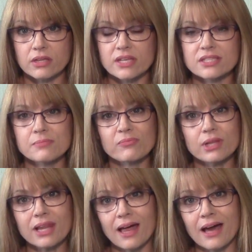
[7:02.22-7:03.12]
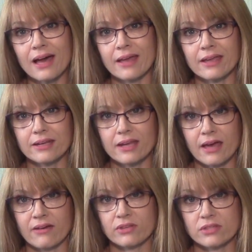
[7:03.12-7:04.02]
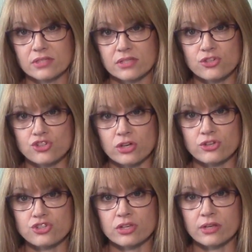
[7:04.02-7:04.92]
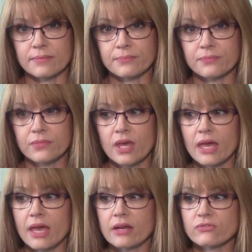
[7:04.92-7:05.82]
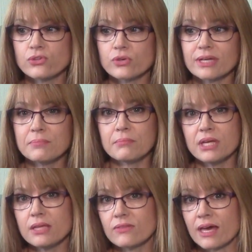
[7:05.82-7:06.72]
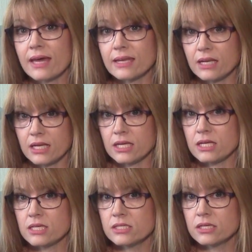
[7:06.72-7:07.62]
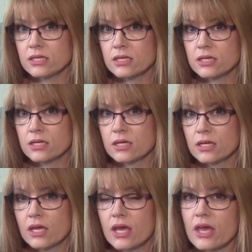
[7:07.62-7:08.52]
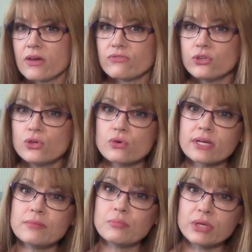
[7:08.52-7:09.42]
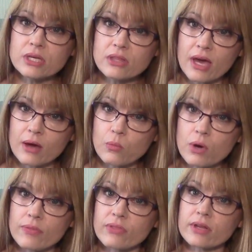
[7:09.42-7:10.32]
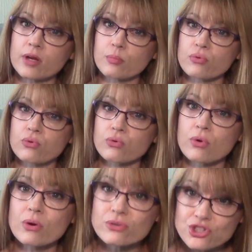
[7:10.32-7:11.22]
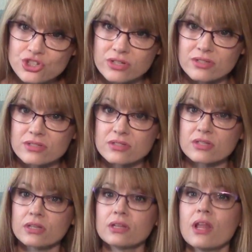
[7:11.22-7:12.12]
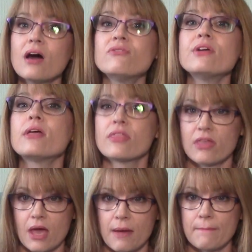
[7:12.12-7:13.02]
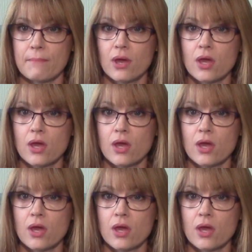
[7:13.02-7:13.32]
that is implied in having this conjunction. And if you can meet that need, if you can be that one that approaches loving them